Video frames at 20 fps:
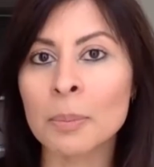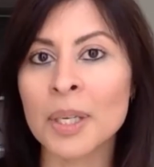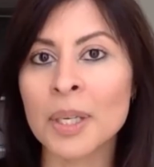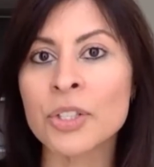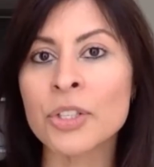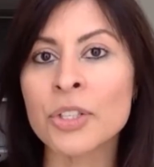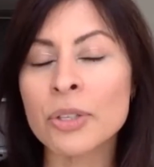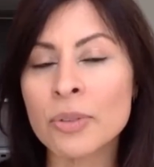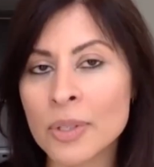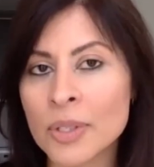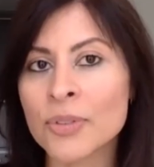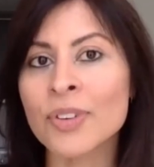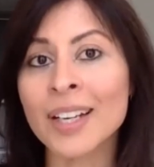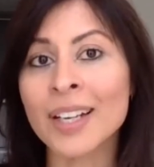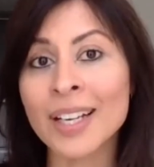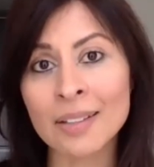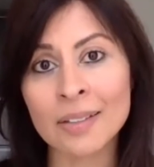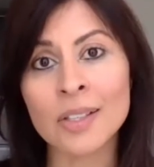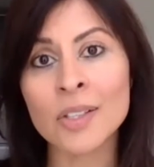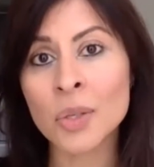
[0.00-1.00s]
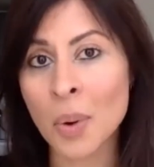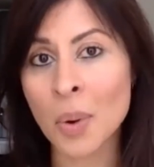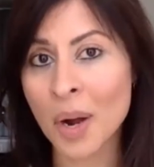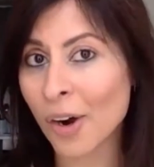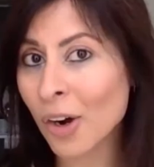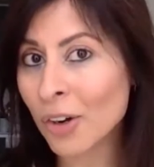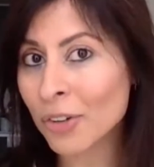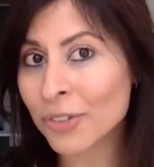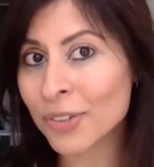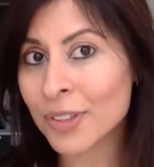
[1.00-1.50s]
My students forget this quite
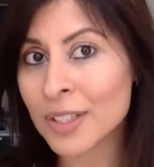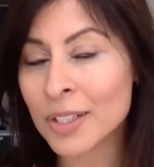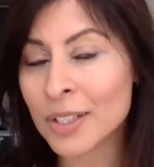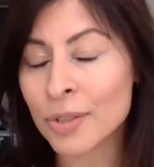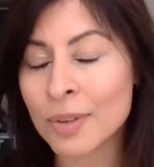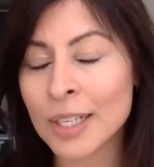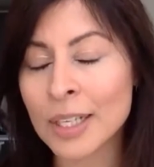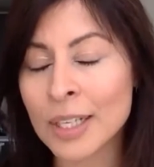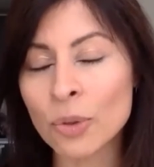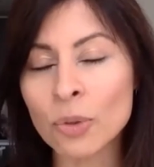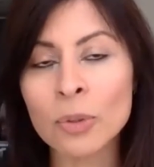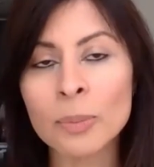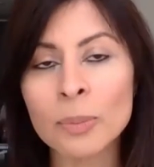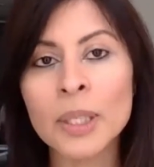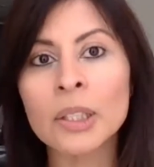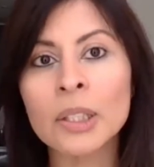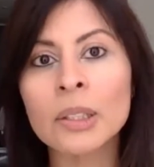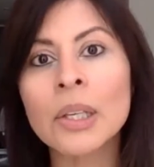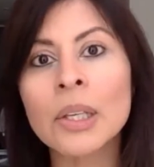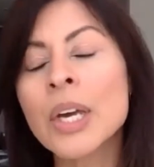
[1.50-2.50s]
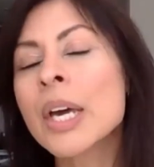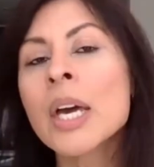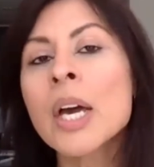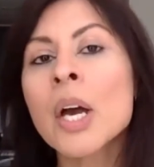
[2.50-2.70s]
often. It's really normal.